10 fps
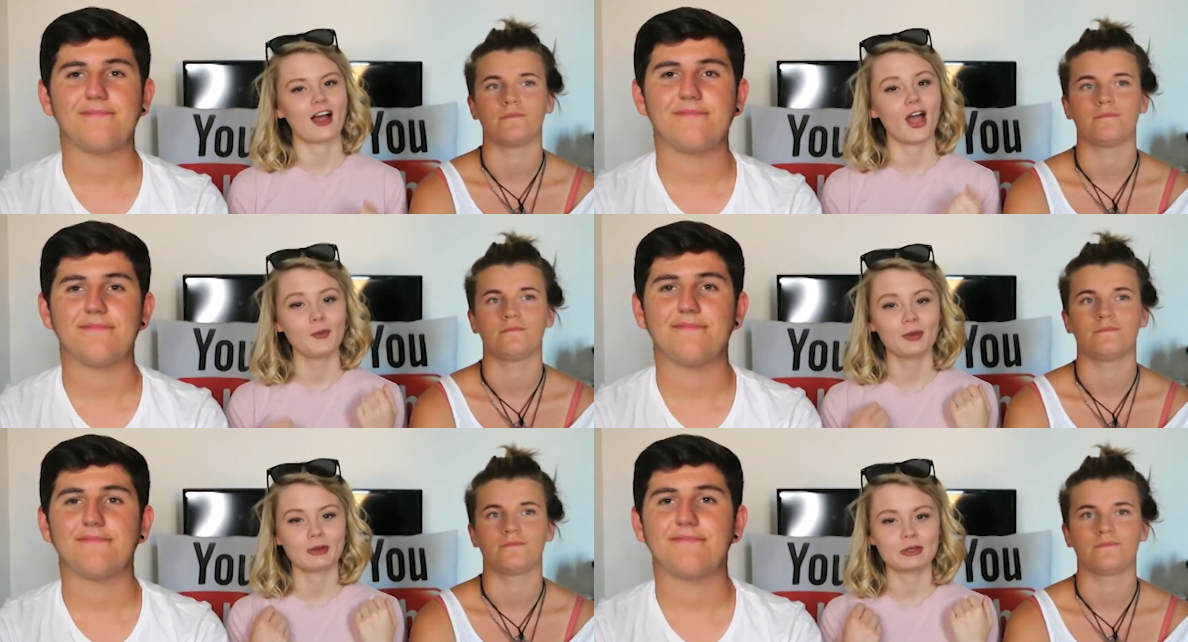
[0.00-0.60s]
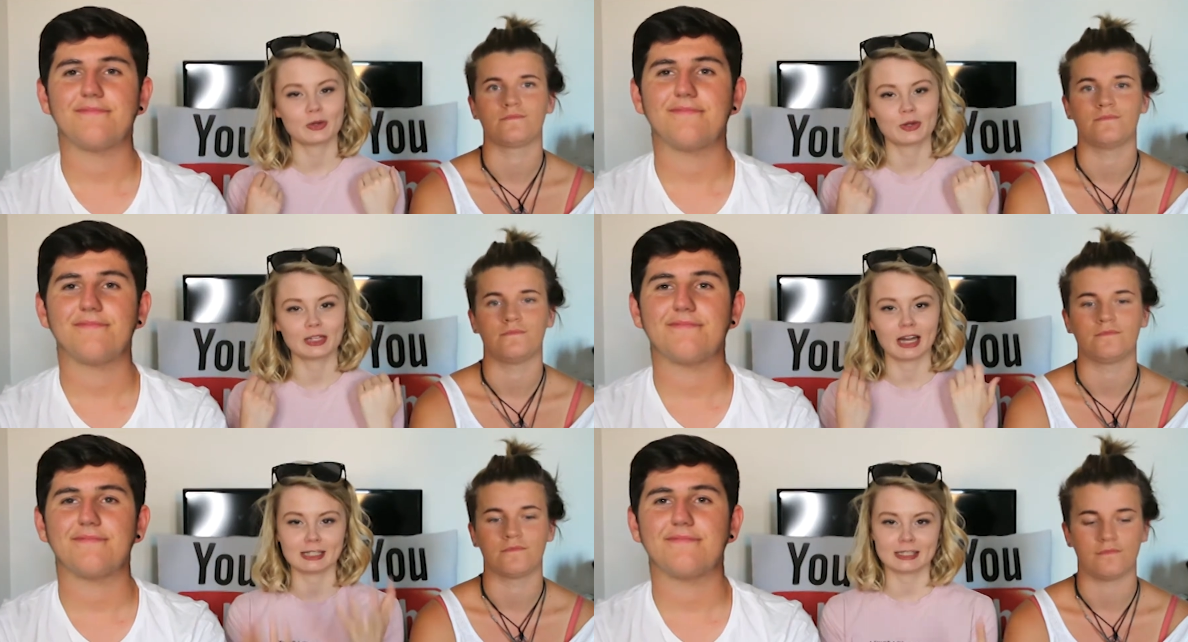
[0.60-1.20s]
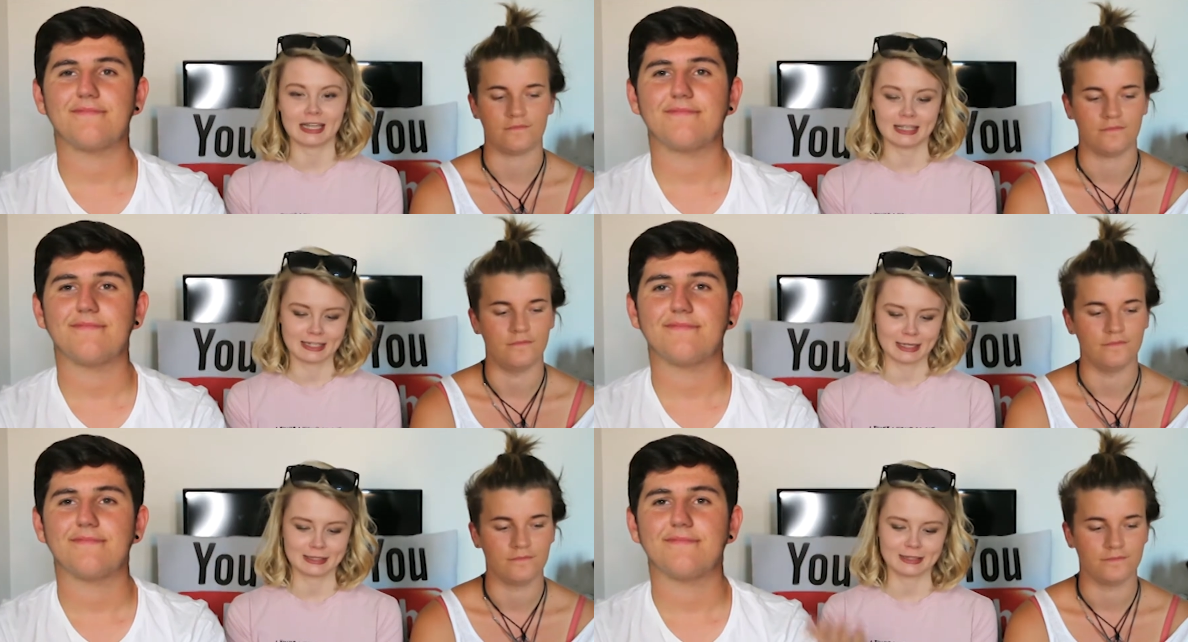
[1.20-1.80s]
Speaker 1: I hope you enjoyed us
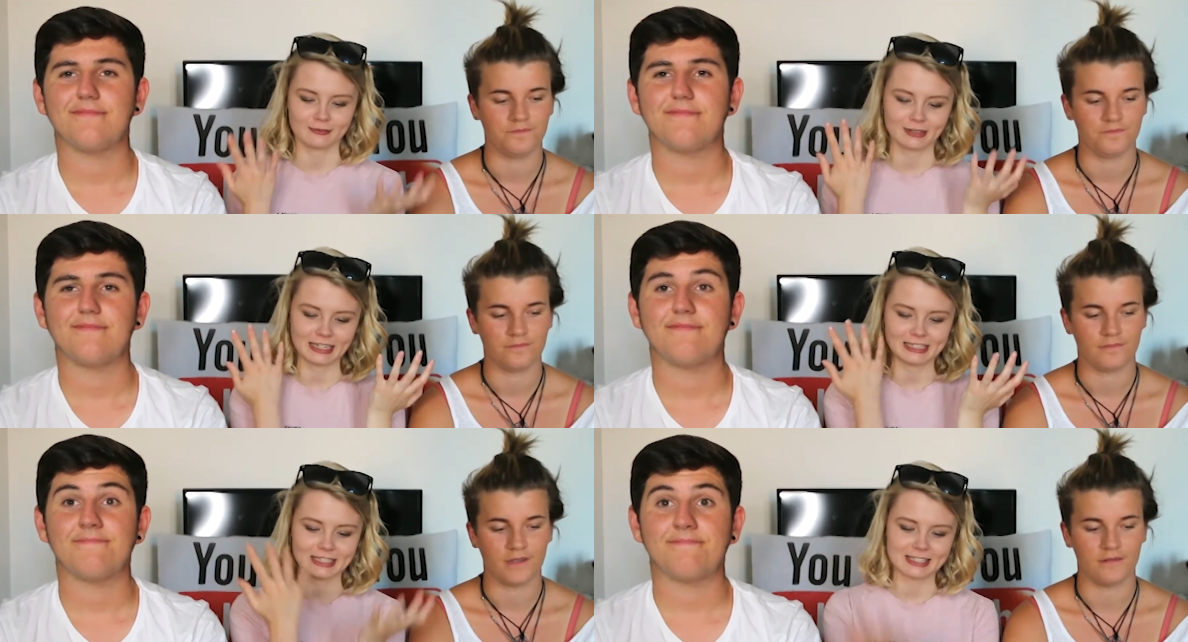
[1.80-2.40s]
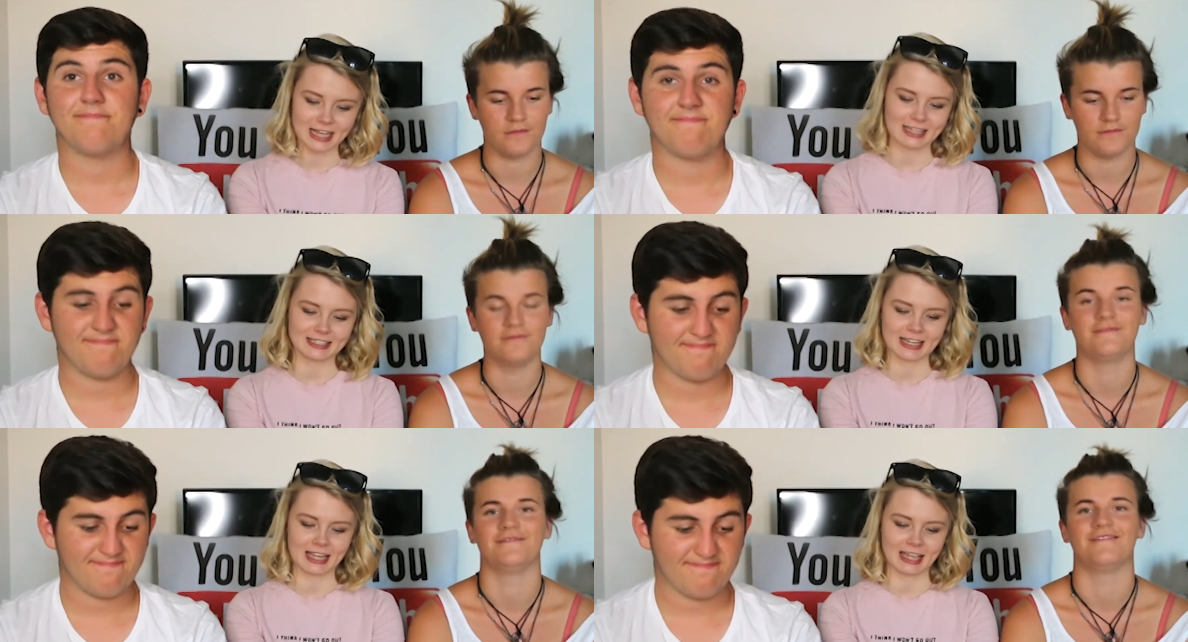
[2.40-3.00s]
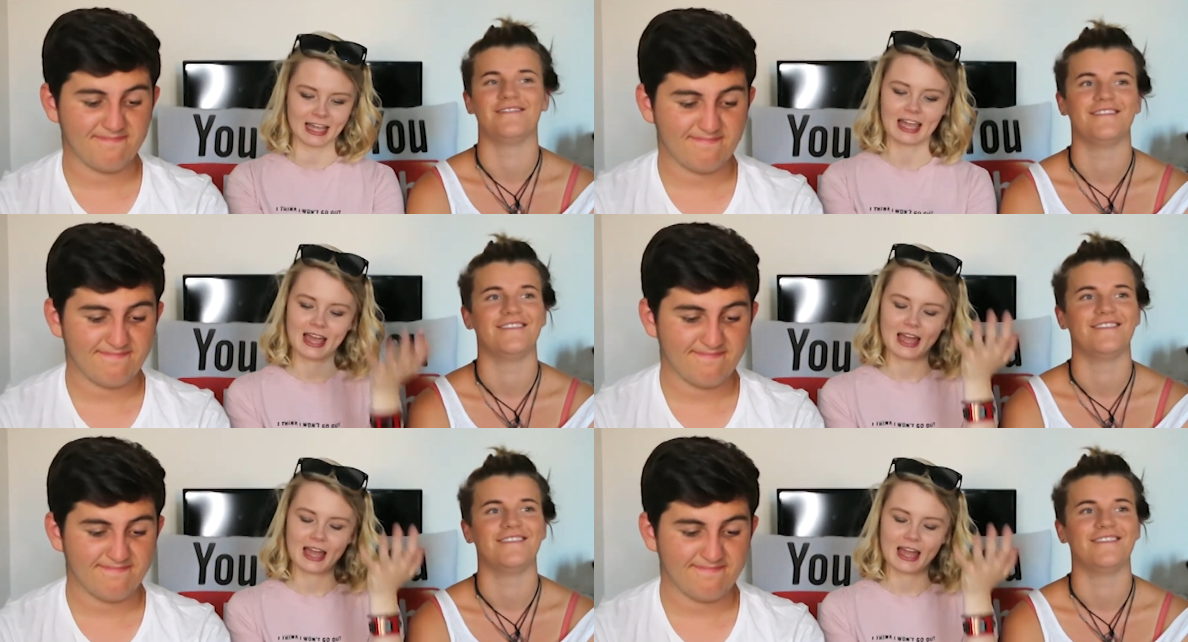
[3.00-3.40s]
eating some really disgusting